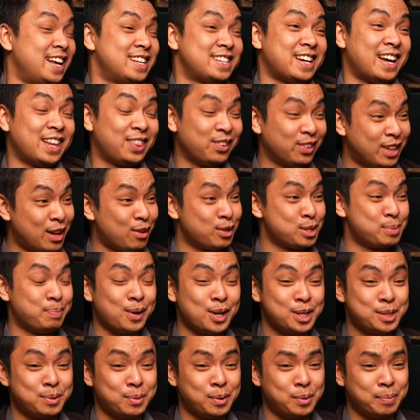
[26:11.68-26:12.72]
years i thought that was
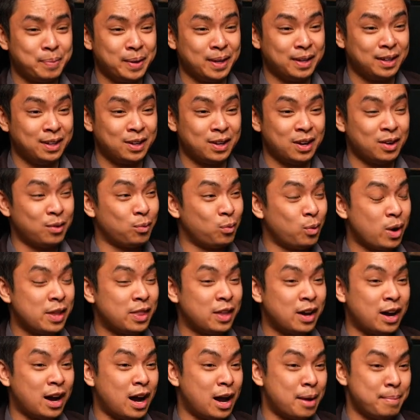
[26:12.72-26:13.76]
possible but you know
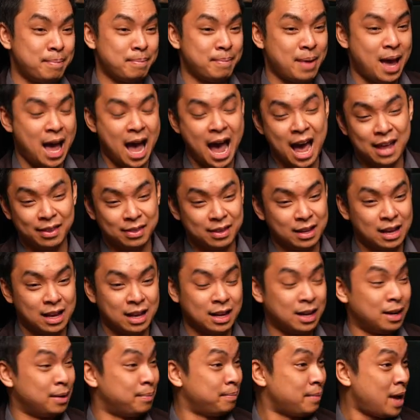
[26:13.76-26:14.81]
whether i'm at
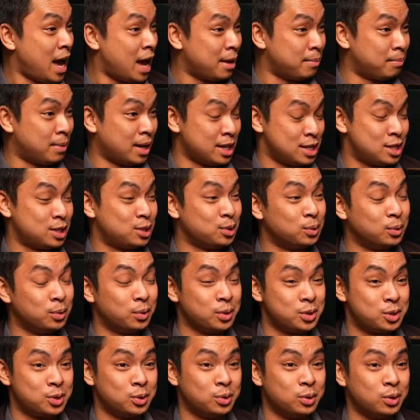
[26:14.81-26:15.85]
um, at my
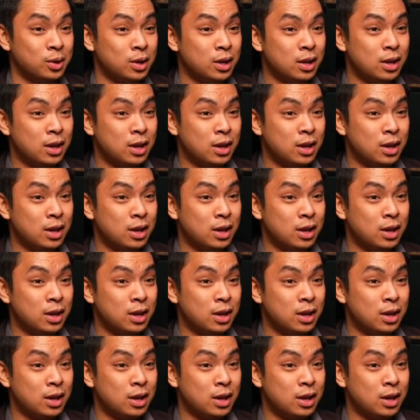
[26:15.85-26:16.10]
stores or